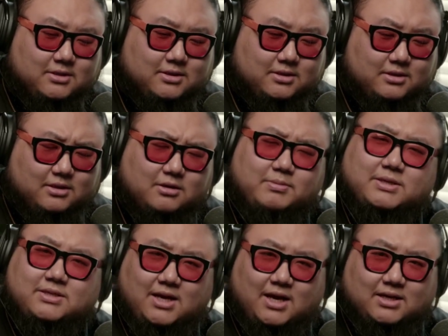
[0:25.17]
a little bit
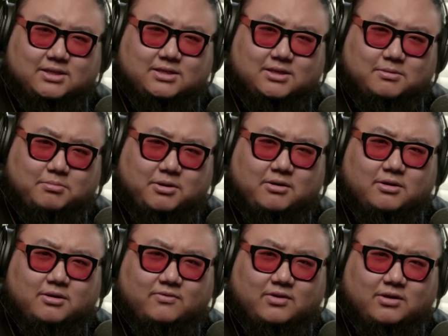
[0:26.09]
sad. It's a bit
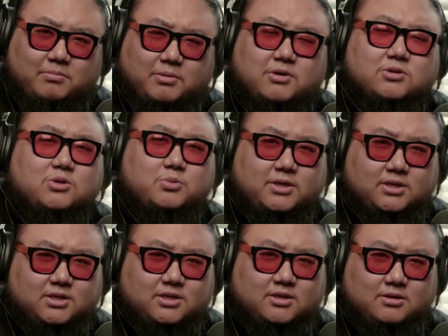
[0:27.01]
of a
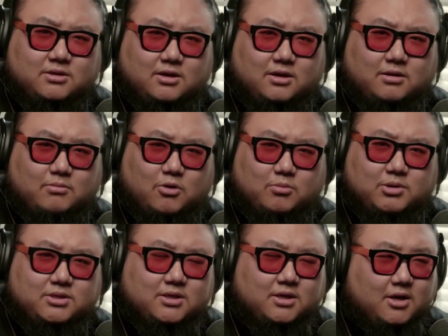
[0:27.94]
bittersweet uh,
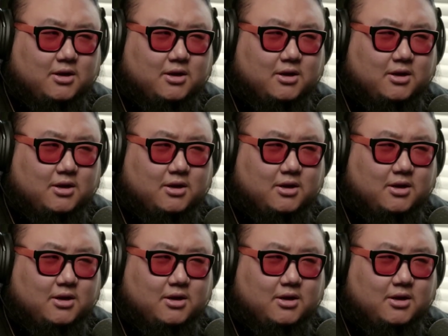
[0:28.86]
moment.